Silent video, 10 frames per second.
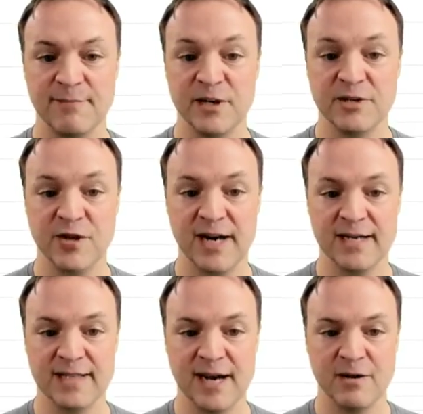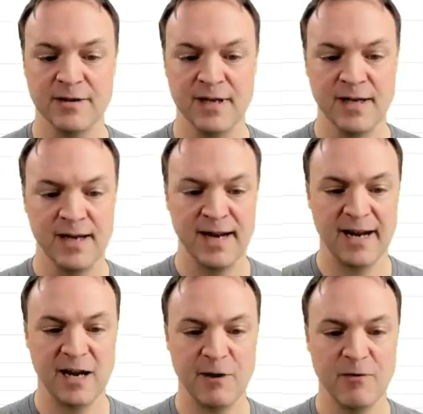I'm going to drag it down,
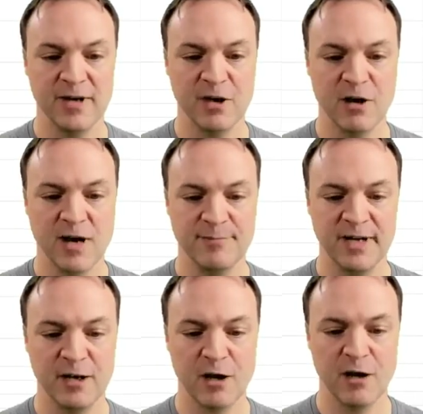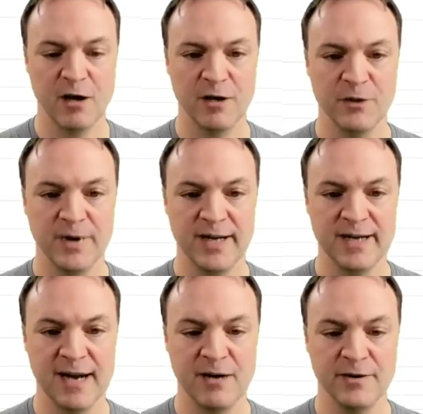and I want to copy it all the way
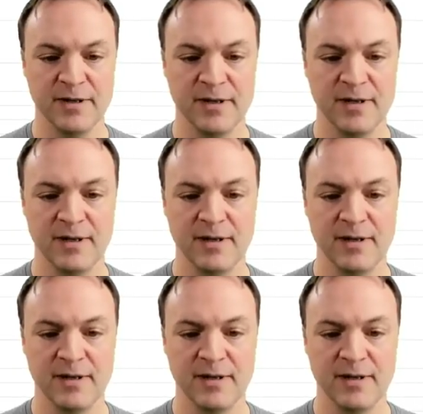down.